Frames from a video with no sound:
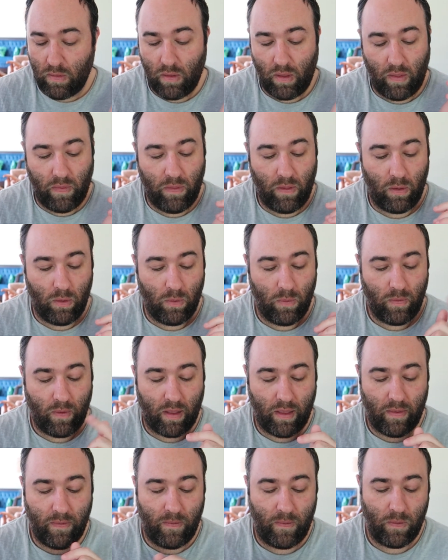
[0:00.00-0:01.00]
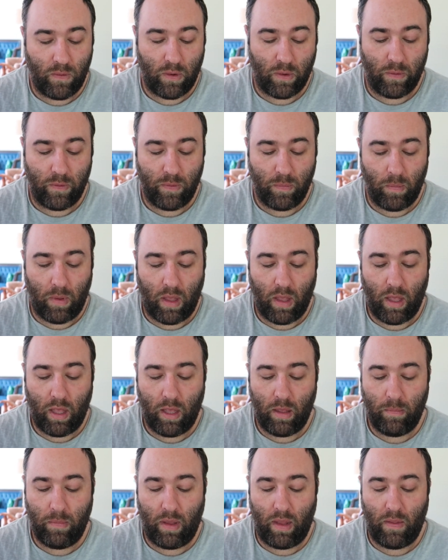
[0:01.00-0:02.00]
And then Usagi sees Naru's
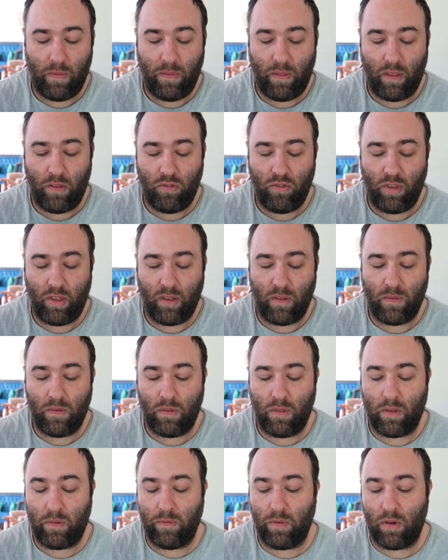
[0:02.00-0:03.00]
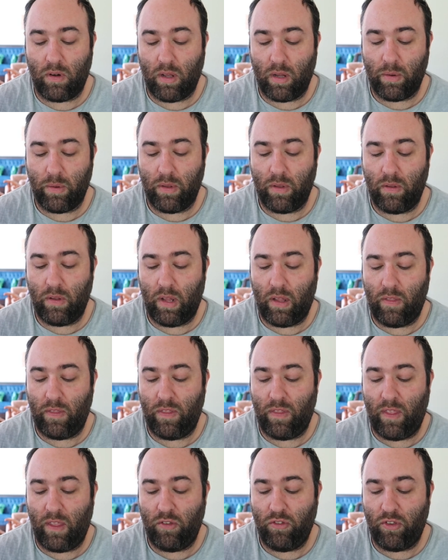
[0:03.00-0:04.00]
mom, and then she goes to look for Naru,
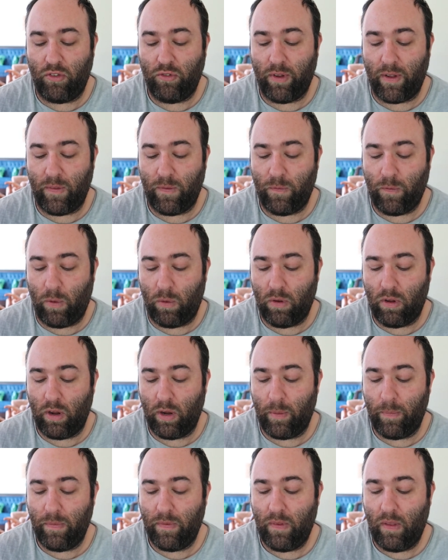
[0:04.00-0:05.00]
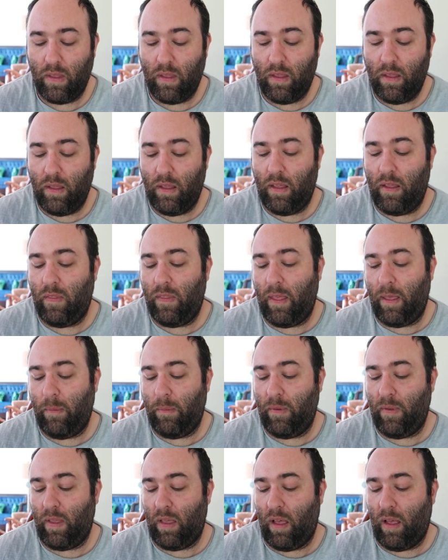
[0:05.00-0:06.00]
and then she transforms. Then
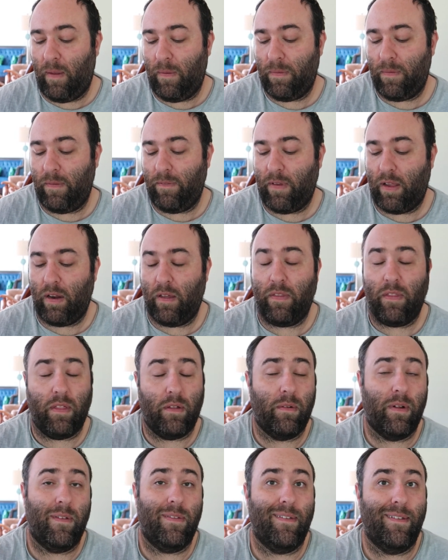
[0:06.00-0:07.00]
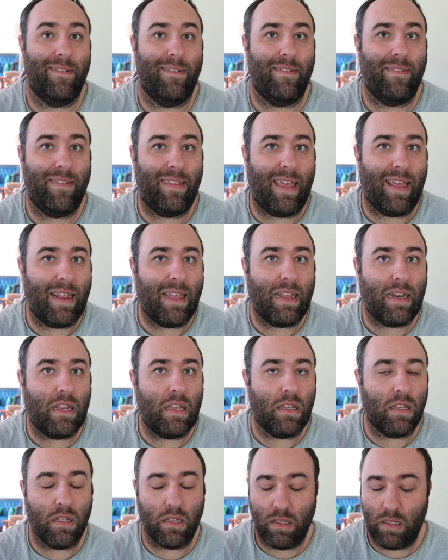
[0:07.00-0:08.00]
we obviously find out the crystal, that ain't
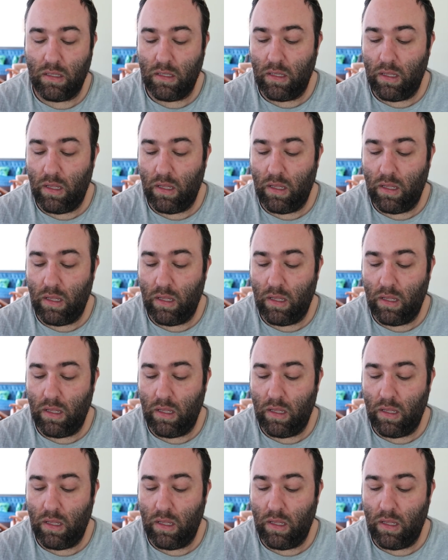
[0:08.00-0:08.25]
it.